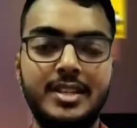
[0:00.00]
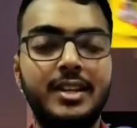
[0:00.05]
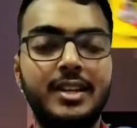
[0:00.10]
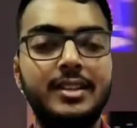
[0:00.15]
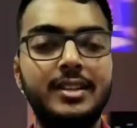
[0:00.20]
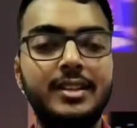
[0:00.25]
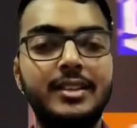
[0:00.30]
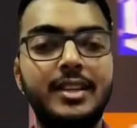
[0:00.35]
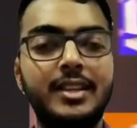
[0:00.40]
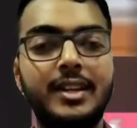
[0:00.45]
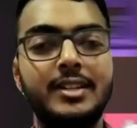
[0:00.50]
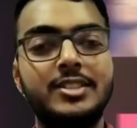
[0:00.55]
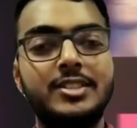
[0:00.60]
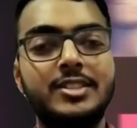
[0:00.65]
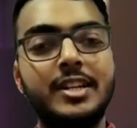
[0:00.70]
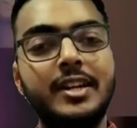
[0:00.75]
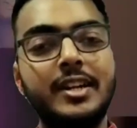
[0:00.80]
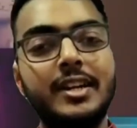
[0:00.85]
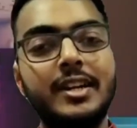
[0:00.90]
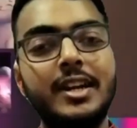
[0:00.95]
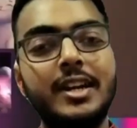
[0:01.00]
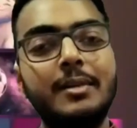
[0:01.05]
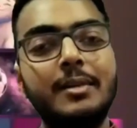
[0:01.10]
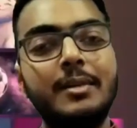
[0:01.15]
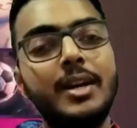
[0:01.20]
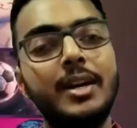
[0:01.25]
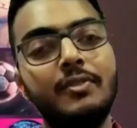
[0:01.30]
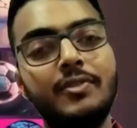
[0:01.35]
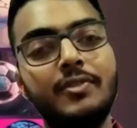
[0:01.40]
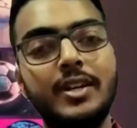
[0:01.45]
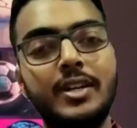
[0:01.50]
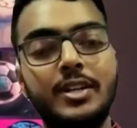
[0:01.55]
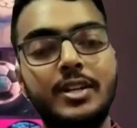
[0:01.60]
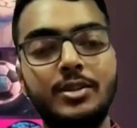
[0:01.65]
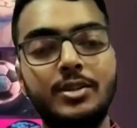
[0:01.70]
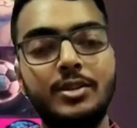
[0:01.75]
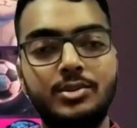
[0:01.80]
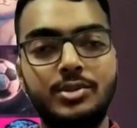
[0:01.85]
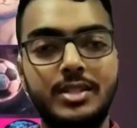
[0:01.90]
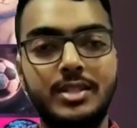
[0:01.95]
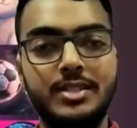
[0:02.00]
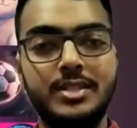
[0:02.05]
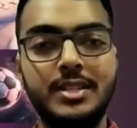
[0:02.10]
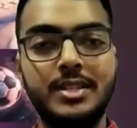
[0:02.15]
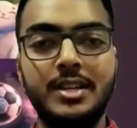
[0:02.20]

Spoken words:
that are generated by different users